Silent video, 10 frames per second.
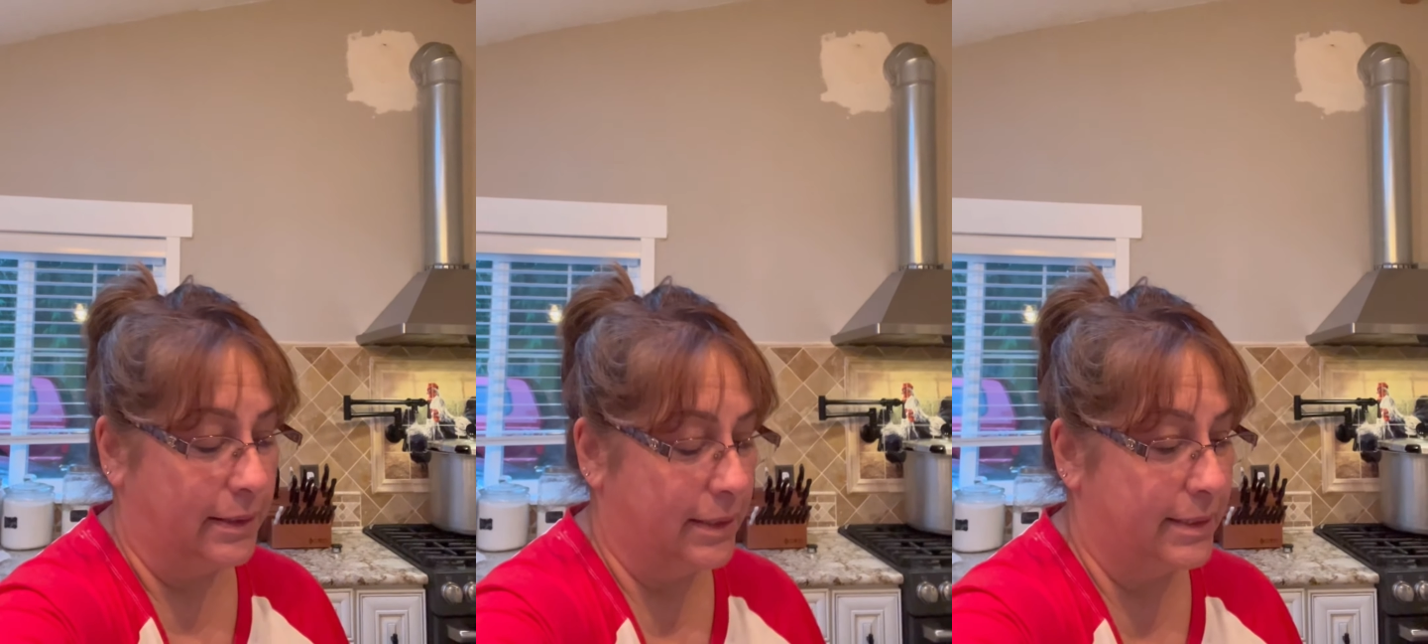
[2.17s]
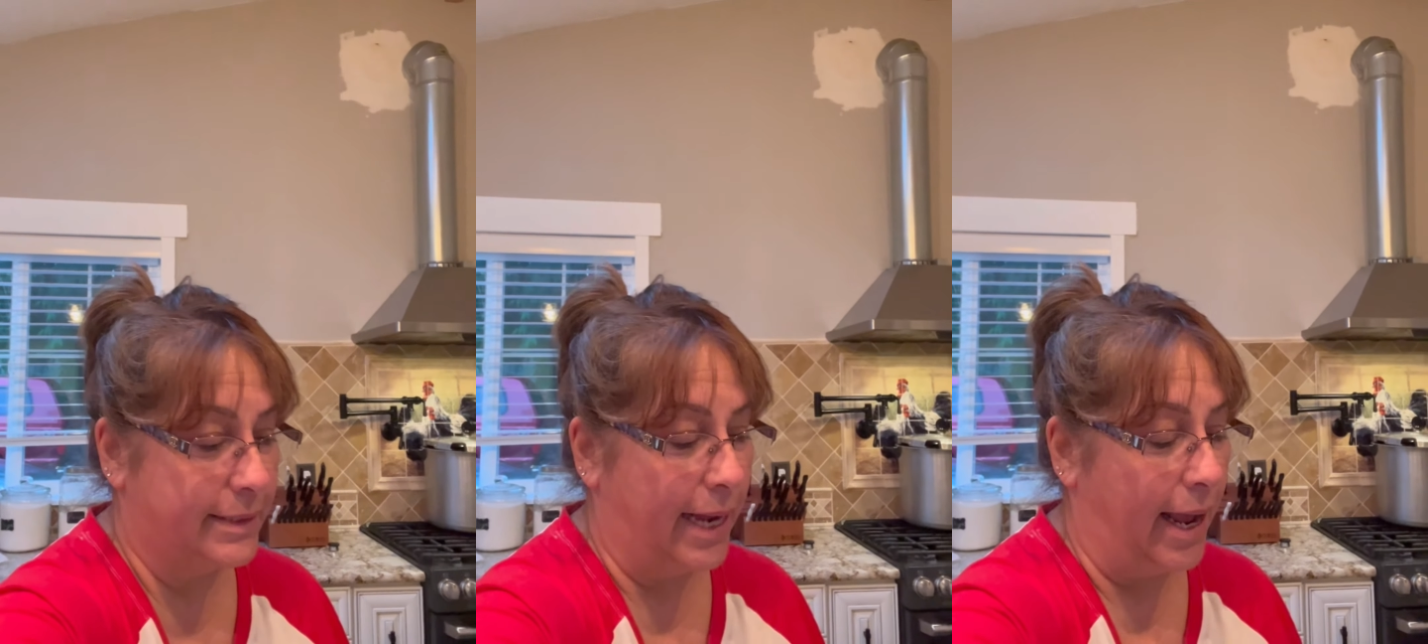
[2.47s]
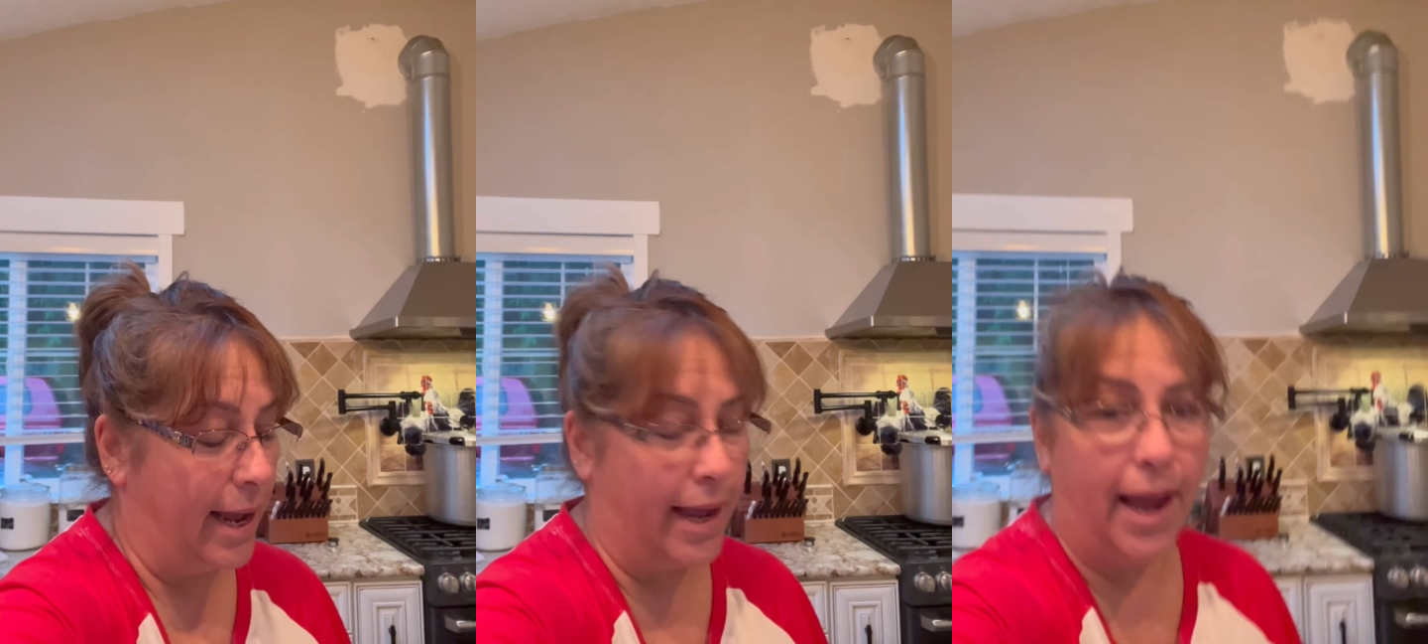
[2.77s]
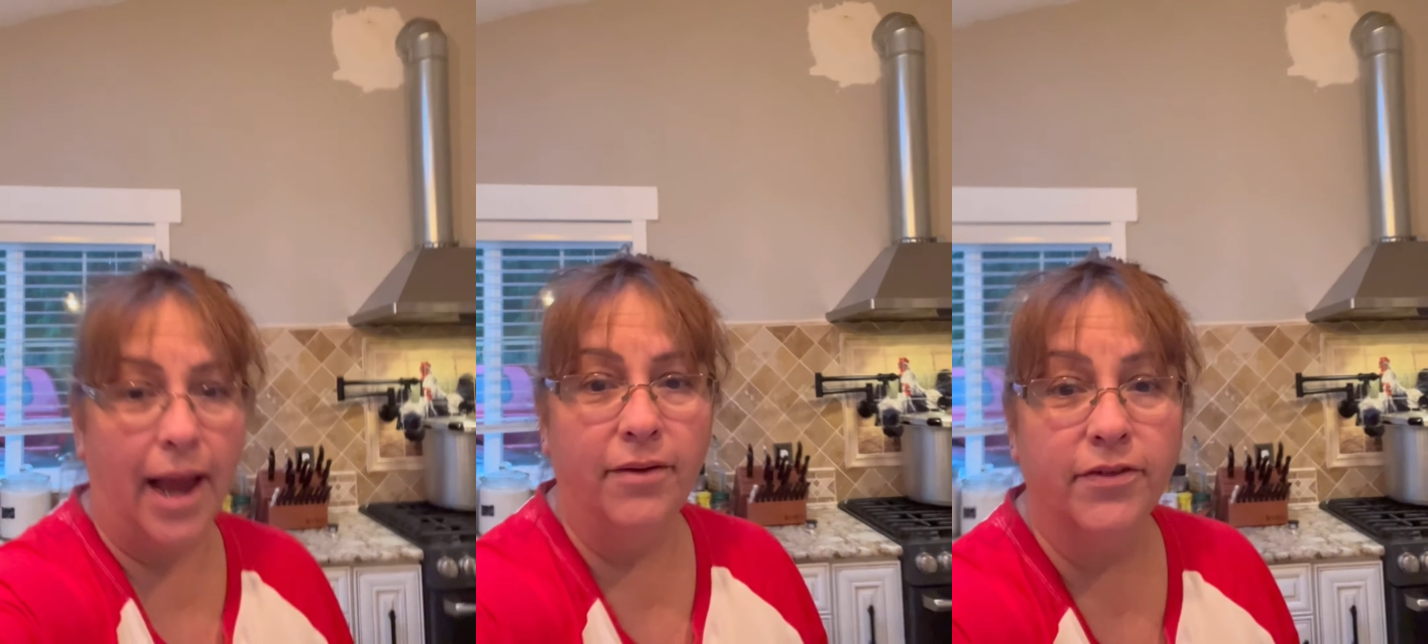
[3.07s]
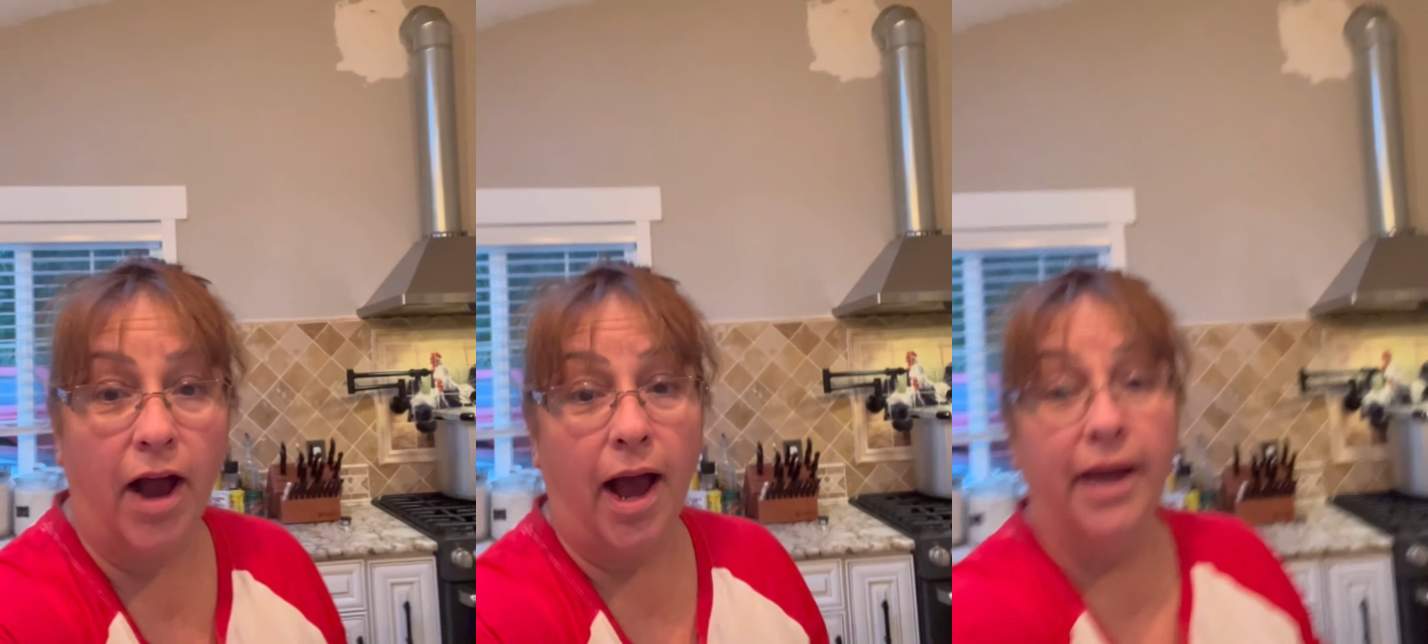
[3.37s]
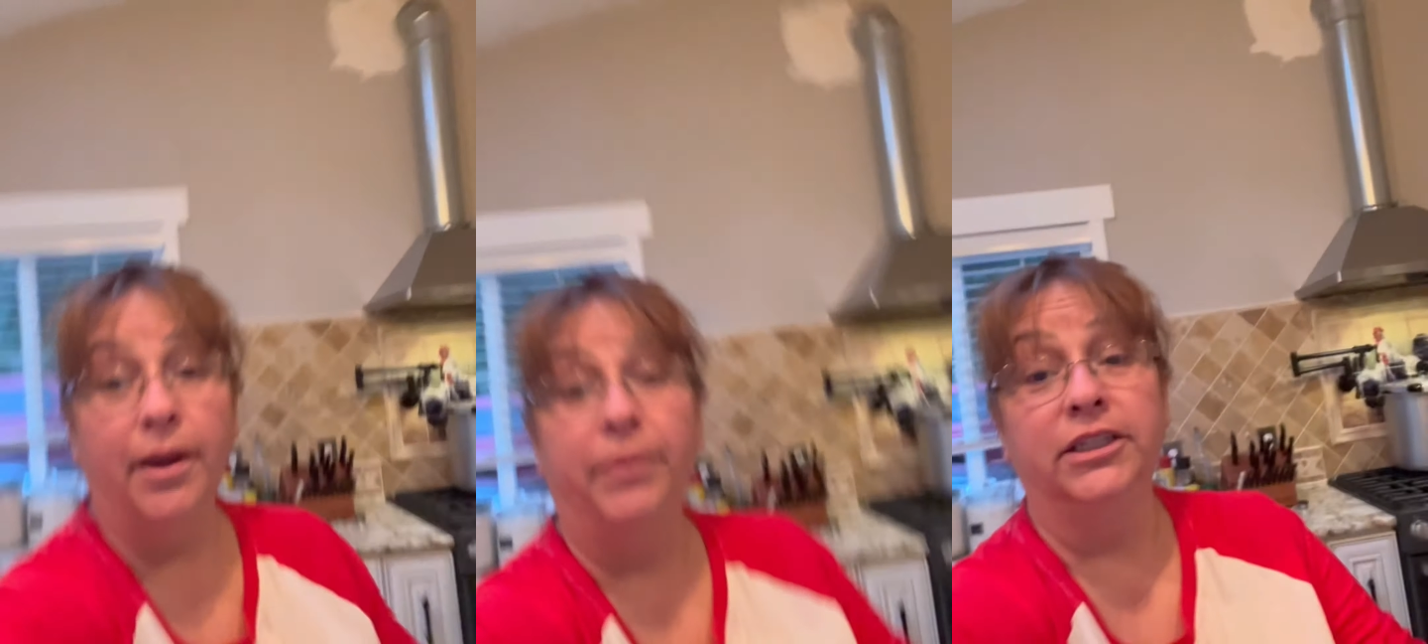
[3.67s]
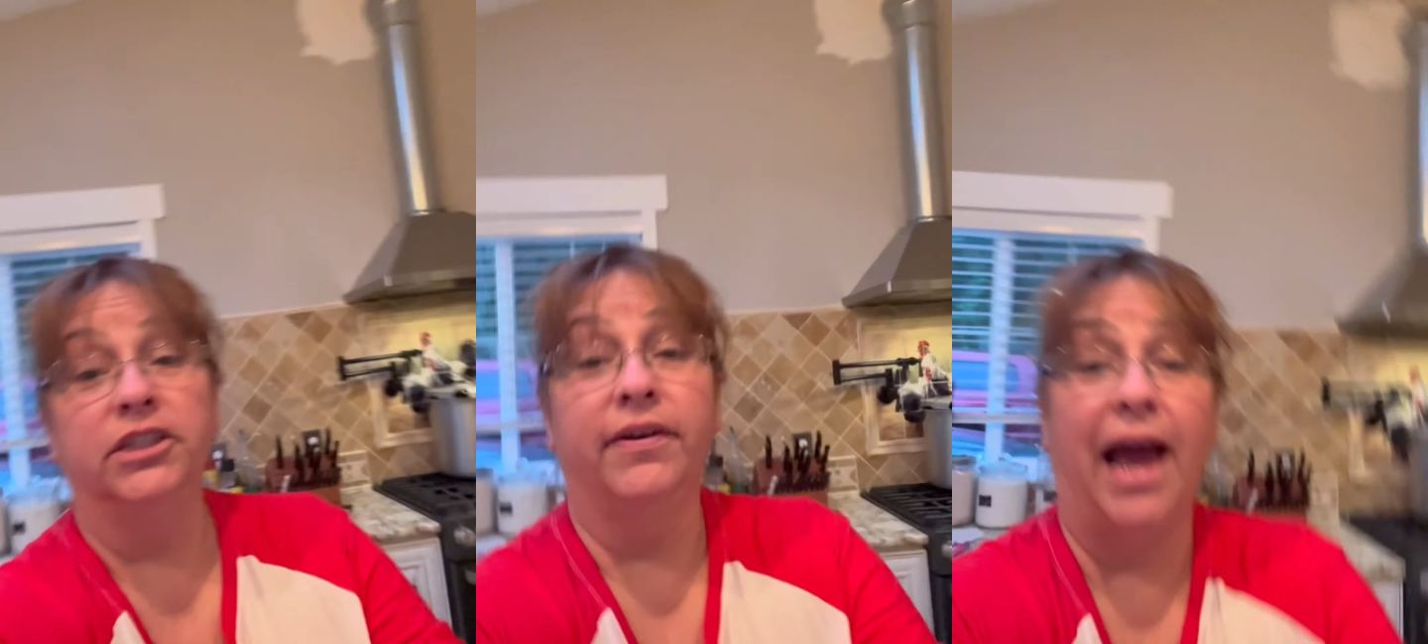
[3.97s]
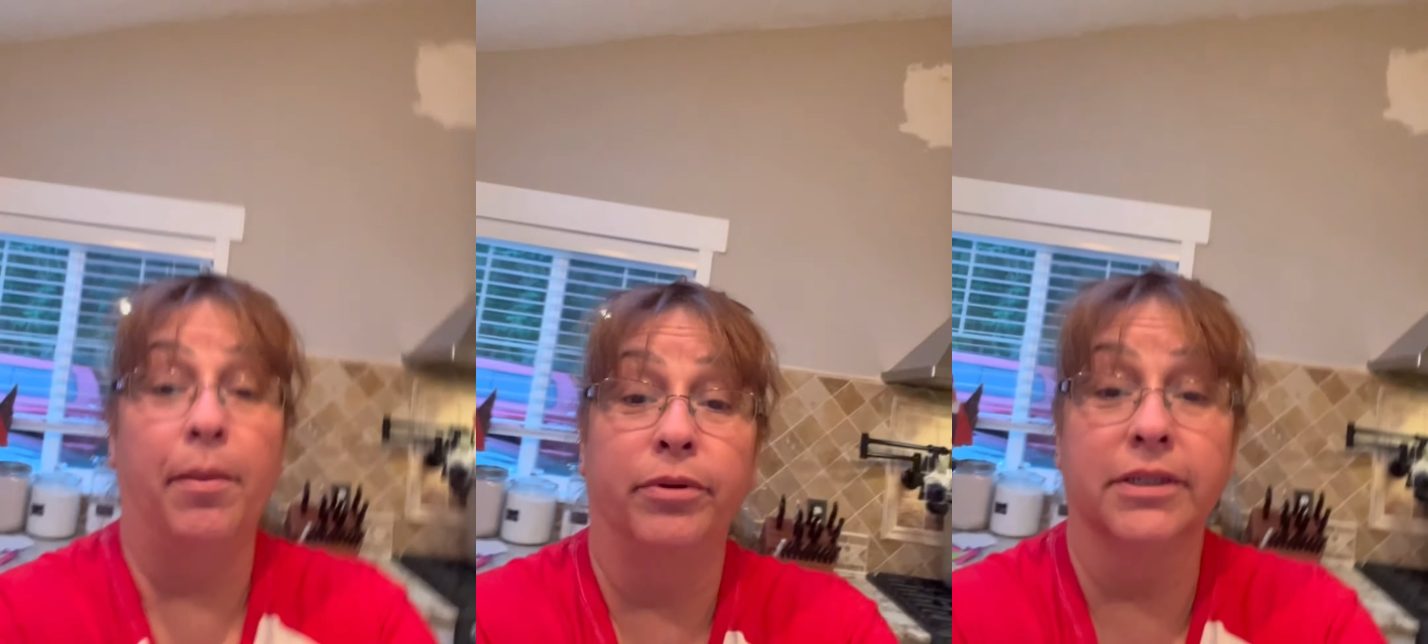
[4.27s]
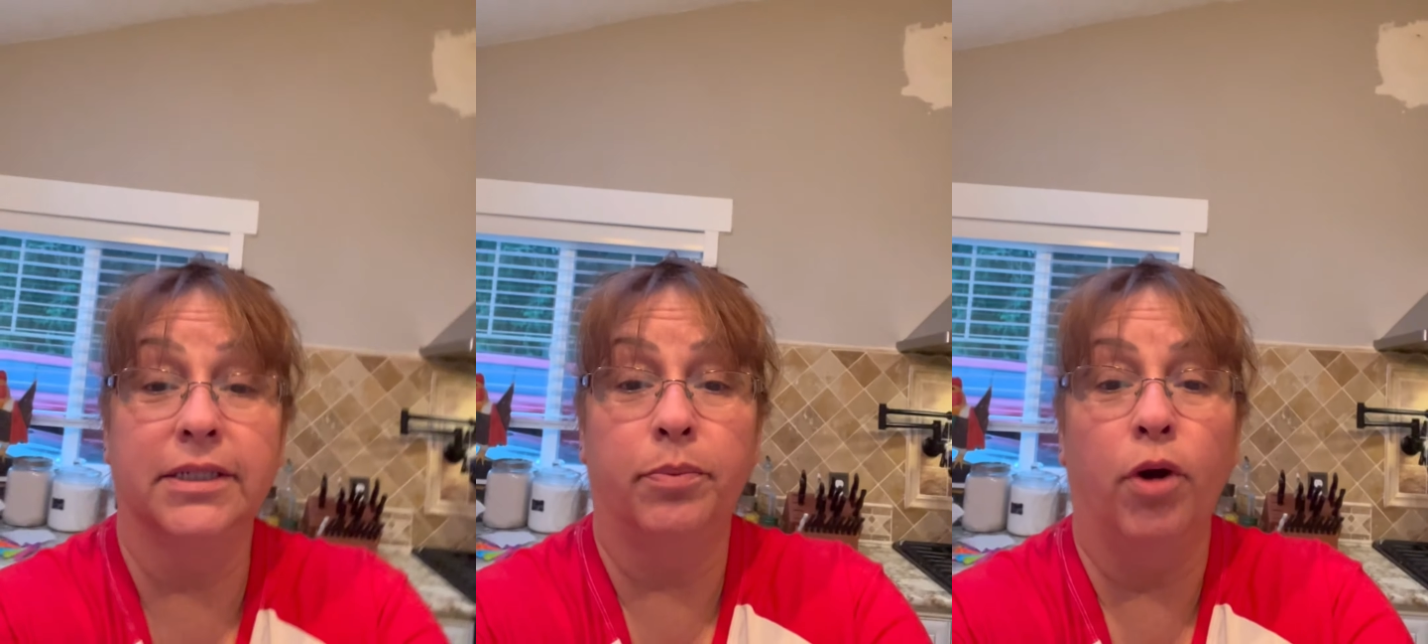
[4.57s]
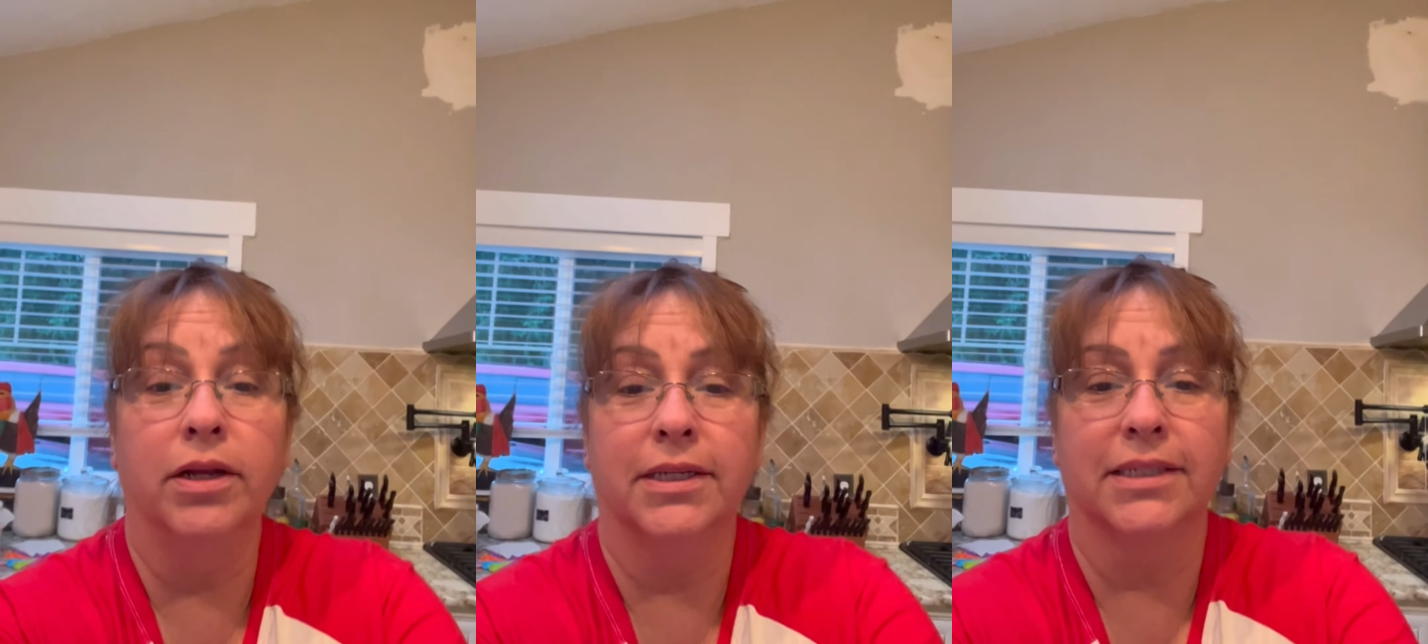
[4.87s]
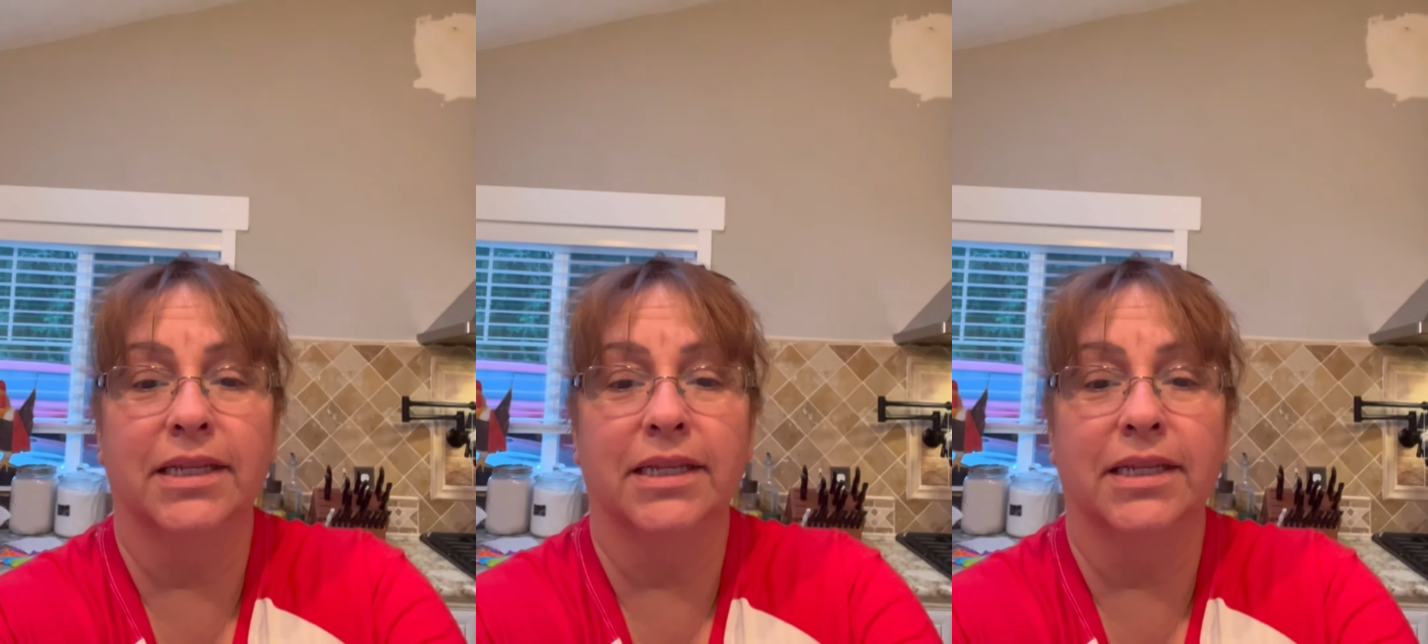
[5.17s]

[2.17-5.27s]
Today I've got a bunch of apples to process.